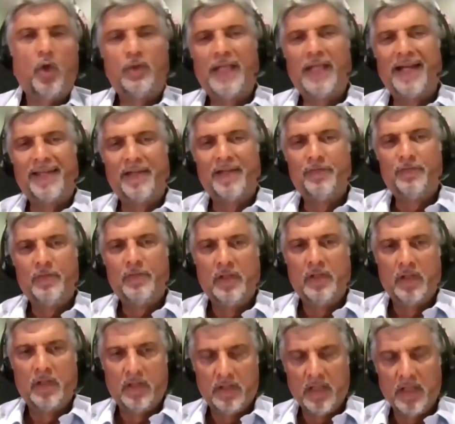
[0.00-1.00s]
that gives
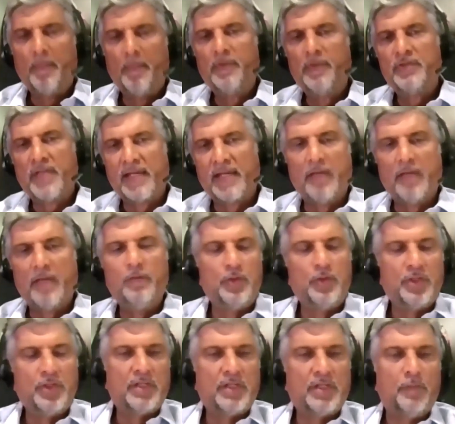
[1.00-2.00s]
the numbers I gave you
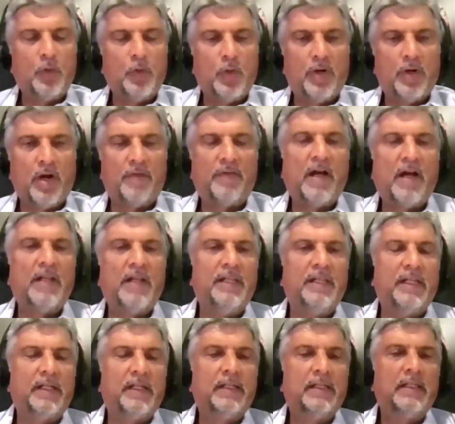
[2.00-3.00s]
just give you a rough idea